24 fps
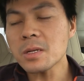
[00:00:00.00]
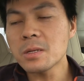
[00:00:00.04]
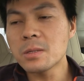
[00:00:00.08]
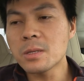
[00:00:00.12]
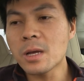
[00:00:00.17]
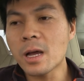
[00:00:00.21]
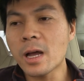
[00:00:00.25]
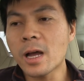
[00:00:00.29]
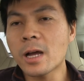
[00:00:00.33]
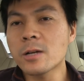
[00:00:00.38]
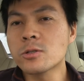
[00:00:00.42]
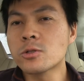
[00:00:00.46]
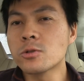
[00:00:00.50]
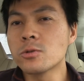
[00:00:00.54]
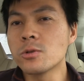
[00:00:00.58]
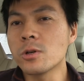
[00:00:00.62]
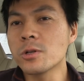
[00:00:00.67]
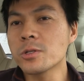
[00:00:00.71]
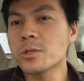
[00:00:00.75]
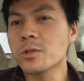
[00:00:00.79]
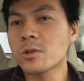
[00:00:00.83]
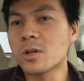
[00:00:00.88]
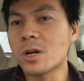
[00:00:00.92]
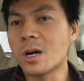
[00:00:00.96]
Now, I should
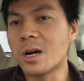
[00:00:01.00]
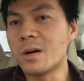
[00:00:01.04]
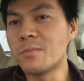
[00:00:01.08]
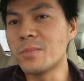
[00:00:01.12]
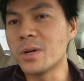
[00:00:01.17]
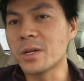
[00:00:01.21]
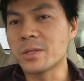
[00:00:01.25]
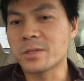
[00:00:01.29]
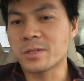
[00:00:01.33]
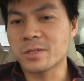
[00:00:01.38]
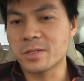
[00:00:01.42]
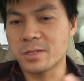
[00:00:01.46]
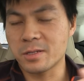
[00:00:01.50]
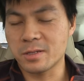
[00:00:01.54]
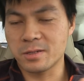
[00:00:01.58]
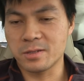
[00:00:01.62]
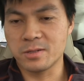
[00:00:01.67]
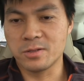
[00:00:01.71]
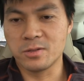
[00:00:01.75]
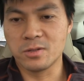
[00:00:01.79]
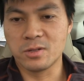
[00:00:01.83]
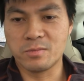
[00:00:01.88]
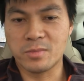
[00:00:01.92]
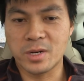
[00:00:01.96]
also comment,
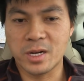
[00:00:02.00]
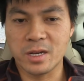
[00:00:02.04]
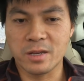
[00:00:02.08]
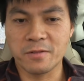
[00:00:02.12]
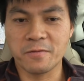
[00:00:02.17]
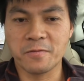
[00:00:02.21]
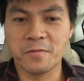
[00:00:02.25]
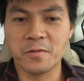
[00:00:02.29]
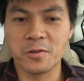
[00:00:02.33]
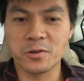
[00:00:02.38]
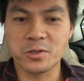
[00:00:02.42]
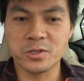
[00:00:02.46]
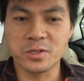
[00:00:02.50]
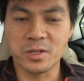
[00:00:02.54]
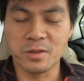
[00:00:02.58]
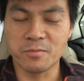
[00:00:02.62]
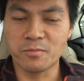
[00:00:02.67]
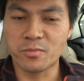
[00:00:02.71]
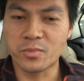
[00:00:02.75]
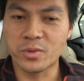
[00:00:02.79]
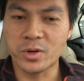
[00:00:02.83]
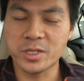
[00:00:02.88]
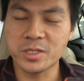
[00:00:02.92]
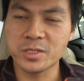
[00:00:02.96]
you know, my first
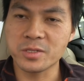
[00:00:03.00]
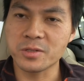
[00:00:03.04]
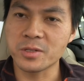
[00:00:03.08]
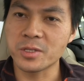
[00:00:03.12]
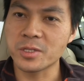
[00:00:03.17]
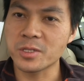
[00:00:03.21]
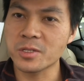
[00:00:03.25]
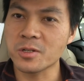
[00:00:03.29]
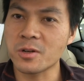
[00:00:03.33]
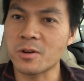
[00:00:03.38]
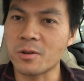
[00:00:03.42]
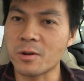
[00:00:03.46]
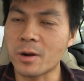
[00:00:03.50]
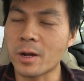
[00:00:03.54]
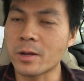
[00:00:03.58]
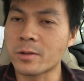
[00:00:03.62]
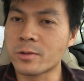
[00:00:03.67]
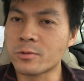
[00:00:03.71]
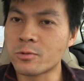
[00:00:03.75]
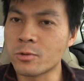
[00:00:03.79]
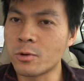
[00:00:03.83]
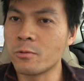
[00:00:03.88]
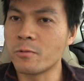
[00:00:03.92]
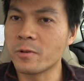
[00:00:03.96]
impression of this car. I
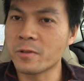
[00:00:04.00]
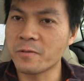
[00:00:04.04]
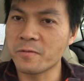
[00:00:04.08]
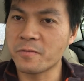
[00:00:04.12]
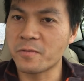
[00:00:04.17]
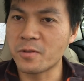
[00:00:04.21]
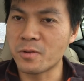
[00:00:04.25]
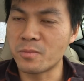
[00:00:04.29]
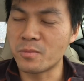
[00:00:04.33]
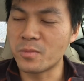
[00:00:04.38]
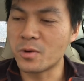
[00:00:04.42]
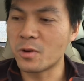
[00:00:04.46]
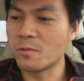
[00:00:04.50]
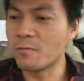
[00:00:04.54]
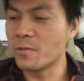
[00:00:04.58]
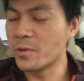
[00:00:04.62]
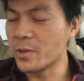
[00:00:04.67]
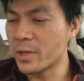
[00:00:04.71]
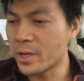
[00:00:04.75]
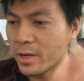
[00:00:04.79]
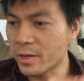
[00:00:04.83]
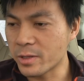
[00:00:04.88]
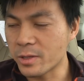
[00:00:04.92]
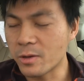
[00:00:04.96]
drove it from over
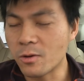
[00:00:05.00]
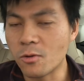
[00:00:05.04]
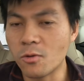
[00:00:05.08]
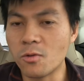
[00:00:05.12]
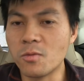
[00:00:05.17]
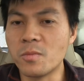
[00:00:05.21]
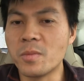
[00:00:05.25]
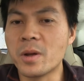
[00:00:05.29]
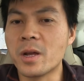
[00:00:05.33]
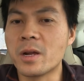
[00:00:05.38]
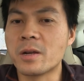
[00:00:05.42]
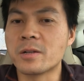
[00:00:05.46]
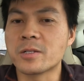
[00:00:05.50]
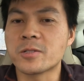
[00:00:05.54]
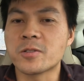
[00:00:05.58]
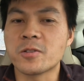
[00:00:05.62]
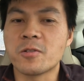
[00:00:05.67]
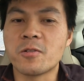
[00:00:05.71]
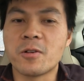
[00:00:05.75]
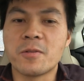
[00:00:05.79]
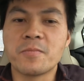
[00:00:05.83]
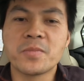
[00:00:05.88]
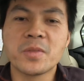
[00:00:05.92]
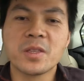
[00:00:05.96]
there and home here.
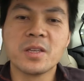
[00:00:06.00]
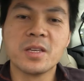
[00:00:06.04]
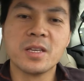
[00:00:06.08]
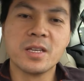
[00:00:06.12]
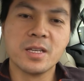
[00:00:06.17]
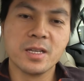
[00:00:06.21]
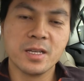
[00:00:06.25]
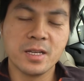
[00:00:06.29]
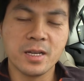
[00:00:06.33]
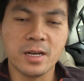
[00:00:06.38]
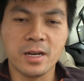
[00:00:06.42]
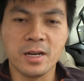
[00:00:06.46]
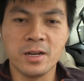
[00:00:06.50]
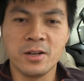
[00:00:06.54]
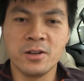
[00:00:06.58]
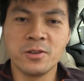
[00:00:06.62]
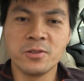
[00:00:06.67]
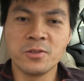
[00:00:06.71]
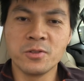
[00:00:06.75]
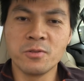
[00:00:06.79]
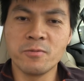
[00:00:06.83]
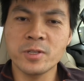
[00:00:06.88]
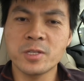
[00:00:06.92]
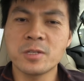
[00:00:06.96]
So, you
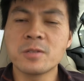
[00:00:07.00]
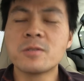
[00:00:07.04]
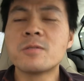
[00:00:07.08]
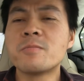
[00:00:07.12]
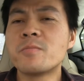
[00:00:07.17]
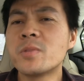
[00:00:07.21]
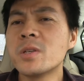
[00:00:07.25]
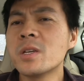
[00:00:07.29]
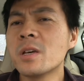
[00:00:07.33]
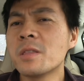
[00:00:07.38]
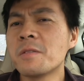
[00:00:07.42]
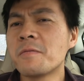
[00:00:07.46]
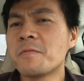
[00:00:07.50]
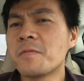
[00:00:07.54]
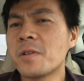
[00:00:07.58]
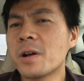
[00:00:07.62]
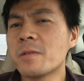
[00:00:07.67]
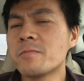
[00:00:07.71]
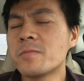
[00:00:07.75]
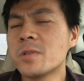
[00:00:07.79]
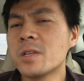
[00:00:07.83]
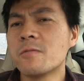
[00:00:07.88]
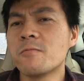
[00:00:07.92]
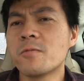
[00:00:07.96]
know what, the
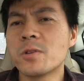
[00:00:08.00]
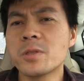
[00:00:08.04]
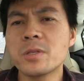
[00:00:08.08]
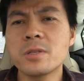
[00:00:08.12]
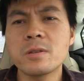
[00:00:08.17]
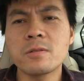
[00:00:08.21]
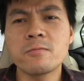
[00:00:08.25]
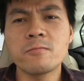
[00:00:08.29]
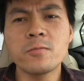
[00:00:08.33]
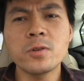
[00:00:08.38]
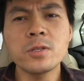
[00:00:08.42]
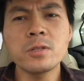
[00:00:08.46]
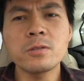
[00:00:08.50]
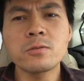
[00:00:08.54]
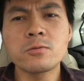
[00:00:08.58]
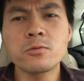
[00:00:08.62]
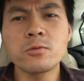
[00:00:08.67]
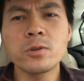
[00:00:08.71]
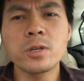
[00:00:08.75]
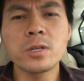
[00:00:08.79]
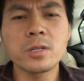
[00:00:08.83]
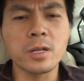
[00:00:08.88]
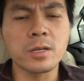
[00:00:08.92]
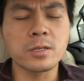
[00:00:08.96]
P85D, when it's
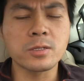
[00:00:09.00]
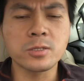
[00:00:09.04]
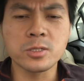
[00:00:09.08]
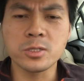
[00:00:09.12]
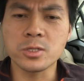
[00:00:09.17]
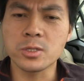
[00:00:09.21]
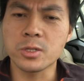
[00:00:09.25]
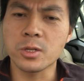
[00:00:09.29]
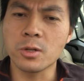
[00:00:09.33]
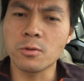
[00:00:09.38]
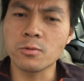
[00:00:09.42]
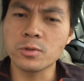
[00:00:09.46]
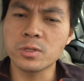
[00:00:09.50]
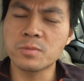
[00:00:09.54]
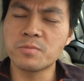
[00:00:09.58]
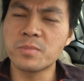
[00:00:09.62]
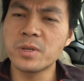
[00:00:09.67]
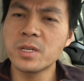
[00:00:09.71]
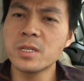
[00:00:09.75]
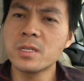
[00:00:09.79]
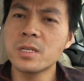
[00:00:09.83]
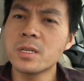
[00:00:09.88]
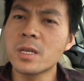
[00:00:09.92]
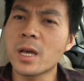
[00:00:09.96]
doing like slow
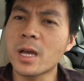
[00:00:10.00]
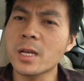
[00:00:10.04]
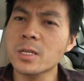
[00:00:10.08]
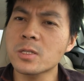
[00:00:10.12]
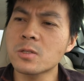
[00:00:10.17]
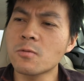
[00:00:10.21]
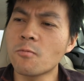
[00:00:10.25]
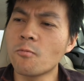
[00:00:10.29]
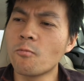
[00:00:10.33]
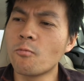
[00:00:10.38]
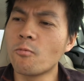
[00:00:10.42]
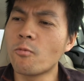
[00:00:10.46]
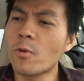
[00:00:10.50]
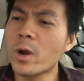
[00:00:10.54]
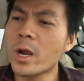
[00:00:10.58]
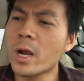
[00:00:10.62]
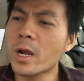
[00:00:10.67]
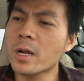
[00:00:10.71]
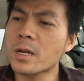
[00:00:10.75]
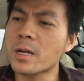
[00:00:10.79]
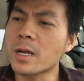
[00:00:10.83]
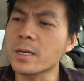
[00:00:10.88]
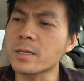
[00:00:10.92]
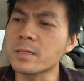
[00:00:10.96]
speed, it has a
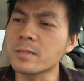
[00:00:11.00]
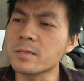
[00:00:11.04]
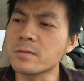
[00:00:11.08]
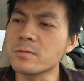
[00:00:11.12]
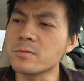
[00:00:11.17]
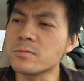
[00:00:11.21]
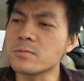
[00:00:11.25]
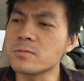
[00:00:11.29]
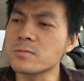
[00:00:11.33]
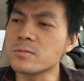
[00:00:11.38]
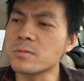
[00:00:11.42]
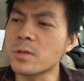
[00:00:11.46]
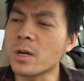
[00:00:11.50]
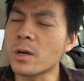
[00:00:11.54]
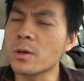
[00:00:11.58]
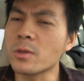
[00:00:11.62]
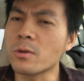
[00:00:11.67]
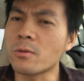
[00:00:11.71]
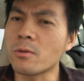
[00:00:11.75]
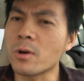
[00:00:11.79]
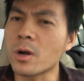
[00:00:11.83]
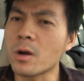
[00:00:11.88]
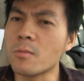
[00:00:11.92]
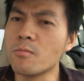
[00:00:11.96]
weird, like, I don't
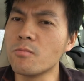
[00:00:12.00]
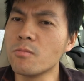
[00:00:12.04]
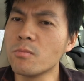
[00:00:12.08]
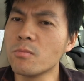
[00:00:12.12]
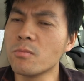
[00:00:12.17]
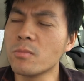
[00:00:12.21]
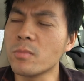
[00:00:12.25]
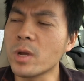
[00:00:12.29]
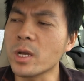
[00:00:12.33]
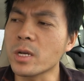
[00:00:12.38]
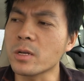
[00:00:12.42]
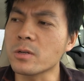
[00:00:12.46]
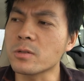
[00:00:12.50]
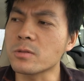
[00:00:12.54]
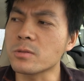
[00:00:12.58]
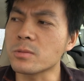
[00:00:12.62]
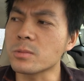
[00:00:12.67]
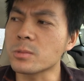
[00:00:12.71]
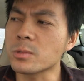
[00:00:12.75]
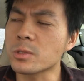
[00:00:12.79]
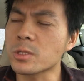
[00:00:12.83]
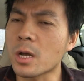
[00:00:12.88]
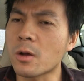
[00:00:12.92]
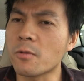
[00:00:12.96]
know,
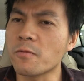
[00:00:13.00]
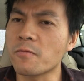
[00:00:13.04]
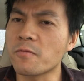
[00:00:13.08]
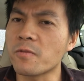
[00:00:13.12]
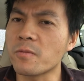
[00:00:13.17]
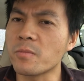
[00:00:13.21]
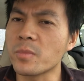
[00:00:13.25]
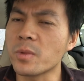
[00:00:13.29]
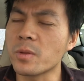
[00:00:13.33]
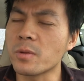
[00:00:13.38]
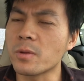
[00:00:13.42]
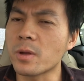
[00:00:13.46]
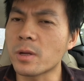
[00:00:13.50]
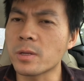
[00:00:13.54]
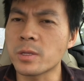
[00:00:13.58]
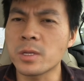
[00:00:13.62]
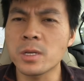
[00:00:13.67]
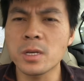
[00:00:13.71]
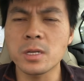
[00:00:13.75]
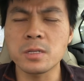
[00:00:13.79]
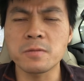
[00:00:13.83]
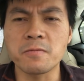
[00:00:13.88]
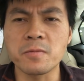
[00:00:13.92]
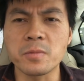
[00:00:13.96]
humming sound from the, I
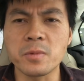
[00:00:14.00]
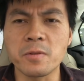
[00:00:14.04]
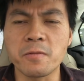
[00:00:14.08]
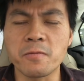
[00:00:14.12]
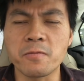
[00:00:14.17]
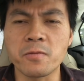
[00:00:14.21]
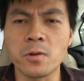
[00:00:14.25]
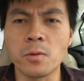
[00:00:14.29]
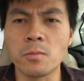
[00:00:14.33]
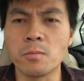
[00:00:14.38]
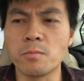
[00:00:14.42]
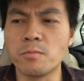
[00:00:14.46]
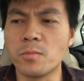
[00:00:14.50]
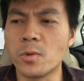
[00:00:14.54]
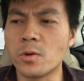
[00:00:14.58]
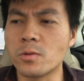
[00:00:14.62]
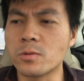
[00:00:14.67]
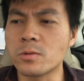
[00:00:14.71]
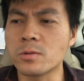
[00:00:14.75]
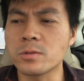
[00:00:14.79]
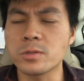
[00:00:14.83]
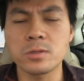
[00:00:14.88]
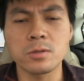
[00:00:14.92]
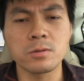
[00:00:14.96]
think it's from the front
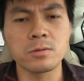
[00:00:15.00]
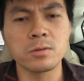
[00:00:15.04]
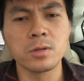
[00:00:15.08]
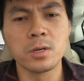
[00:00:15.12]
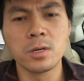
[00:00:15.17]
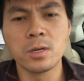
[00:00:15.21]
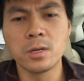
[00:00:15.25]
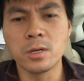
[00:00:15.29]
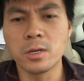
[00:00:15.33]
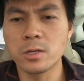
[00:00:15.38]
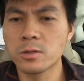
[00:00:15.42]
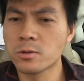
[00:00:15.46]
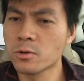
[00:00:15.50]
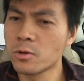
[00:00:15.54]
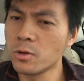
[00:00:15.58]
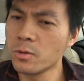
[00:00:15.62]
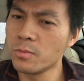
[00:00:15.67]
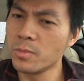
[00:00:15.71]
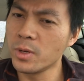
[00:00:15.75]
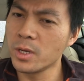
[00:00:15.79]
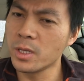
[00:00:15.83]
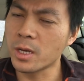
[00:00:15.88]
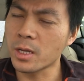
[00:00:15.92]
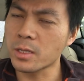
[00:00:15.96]
motor. So it
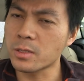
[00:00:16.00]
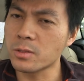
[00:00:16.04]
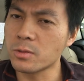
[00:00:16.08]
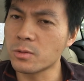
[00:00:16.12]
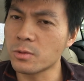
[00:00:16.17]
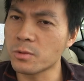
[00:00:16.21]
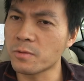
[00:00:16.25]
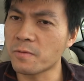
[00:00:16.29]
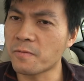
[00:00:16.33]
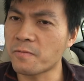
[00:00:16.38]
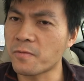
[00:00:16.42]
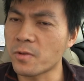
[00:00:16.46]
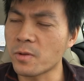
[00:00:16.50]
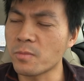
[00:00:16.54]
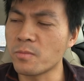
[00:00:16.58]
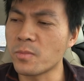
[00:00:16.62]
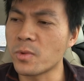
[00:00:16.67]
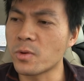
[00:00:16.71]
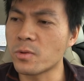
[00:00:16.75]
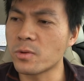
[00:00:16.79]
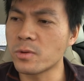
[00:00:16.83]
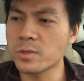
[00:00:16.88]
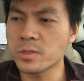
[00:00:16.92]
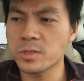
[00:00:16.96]
could be that, you know, the front
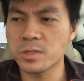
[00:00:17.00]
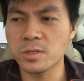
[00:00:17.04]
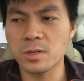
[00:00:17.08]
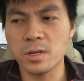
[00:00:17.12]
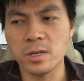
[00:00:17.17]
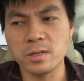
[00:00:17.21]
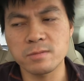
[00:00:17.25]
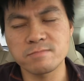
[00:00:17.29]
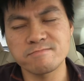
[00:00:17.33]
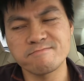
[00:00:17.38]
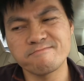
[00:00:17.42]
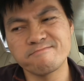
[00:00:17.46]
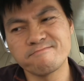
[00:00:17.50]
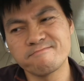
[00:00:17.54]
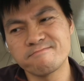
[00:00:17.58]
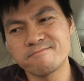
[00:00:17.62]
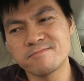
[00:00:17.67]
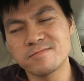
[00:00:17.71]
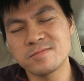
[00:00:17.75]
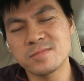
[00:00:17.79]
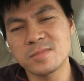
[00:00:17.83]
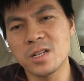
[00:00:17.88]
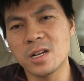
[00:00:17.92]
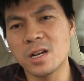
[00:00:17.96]
motor is like,
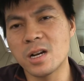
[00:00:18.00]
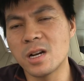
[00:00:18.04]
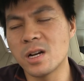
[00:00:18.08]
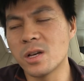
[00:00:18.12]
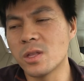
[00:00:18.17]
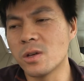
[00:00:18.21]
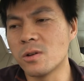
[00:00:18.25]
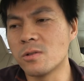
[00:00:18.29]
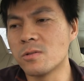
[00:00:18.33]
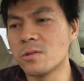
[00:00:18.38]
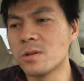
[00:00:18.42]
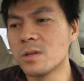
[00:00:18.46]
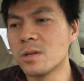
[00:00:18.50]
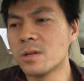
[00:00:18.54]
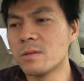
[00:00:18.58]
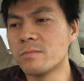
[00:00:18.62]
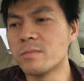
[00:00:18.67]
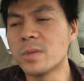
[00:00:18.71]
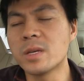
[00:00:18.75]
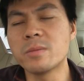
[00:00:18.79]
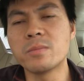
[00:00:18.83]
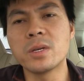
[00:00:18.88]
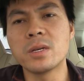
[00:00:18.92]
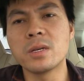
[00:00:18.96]
I don't know,
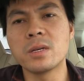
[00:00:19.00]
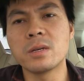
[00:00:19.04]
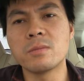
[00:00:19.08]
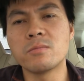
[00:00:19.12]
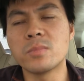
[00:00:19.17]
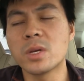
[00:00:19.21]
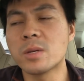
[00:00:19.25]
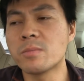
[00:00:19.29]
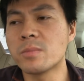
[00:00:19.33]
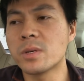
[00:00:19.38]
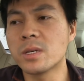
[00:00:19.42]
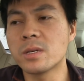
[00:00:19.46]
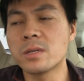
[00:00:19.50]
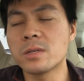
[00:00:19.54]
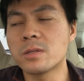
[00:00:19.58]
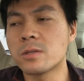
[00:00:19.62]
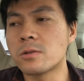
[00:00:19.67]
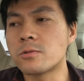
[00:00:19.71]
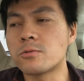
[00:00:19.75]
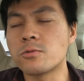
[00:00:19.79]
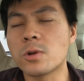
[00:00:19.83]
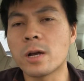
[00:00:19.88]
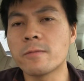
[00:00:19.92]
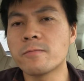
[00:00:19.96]
maybe
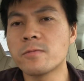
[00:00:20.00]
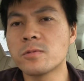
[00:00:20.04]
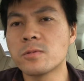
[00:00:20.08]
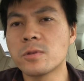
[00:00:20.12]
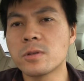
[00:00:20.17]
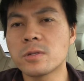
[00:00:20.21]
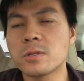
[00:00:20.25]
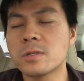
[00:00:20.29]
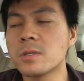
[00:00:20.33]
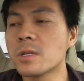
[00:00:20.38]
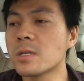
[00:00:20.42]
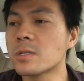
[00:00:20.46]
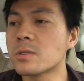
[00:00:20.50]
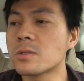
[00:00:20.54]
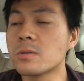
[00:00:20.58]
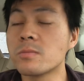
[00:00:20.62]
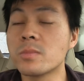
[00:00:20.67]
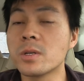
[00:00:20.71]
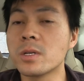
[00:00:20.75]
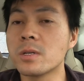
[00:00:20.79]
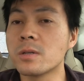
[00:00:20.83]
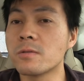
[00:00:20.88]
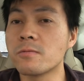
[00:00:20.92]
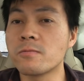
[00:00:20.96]
the drive unit needs to
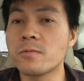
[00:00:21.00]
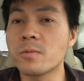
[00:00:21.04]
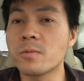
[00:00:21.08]
be